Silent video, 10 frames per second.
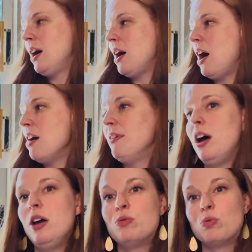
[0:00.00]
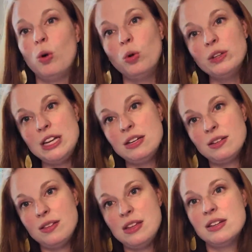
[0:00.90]
of unrolling
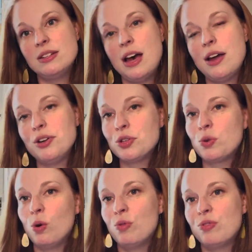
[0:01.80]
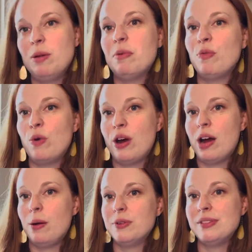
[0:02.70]
the entire scroll frame of where
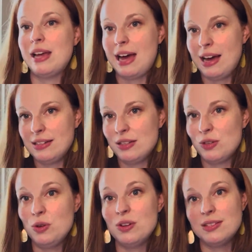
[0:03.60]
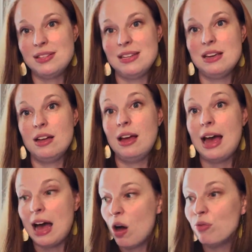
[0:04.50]
I was at, so you can see
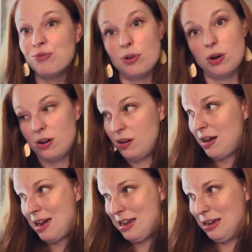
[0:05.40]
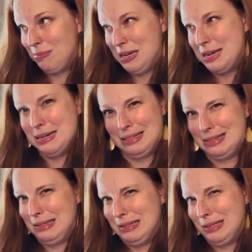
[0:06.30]
how far I am in. It's
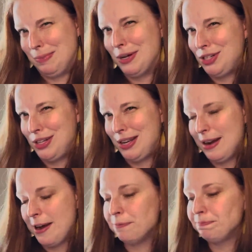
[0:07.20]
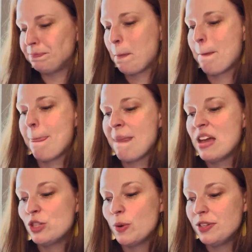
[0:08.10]
like this much done now.
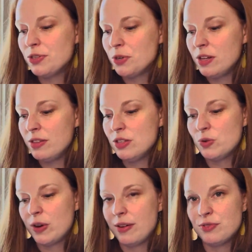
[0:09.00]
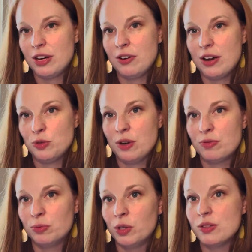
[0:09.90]
So I started these right after I graduated
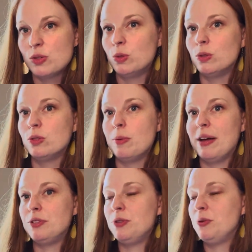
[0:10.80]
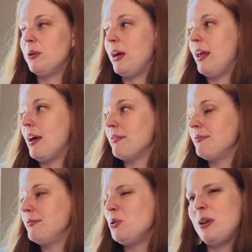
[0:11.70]
from law school about two and
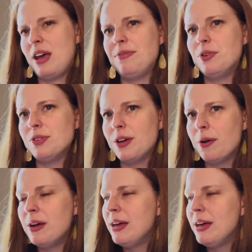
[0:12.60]
a half years ago.